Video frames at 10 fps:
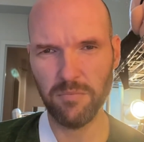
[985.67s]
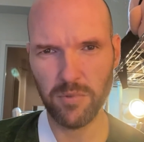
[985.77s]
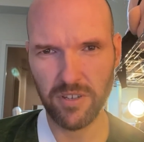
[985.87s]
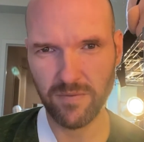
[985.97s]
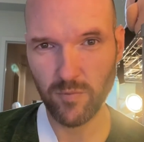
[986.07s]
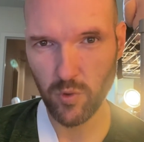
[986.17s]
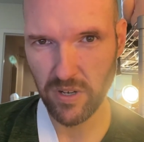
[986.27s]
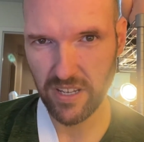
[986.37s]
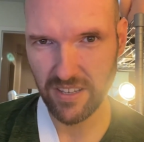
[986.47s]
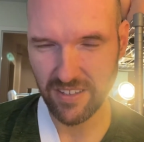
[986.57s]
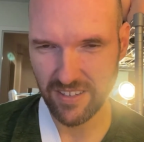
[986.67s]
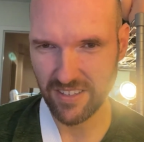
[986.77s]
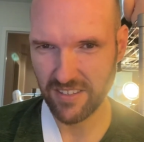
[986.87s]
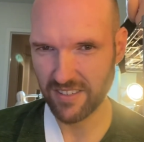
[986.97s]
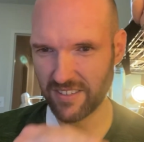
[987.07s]
But 20
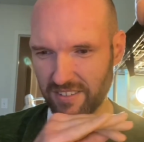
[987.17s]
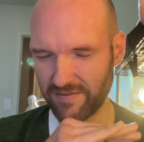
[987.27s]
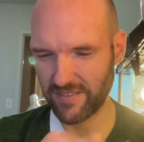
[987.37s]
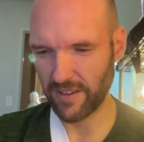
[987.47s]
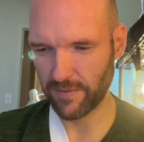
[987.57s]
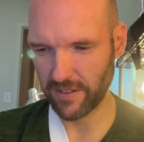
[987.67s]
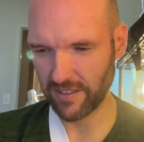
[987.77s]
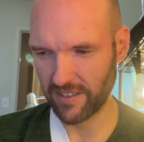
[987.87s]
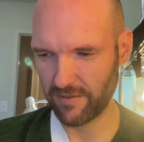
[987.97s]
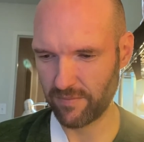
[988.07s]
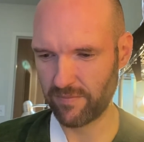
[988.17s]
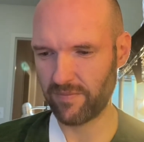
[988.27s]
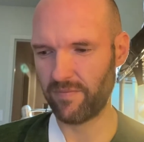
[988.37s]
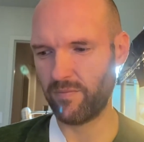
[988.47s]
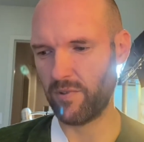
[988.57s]
is definitely
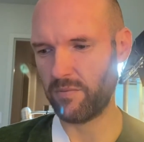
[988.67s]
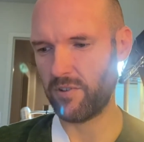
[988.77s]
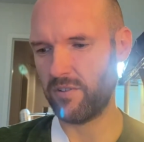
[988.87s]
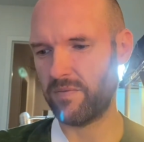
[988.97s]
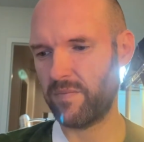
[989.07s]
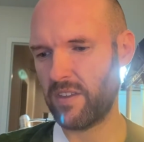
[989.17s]
where I'm going.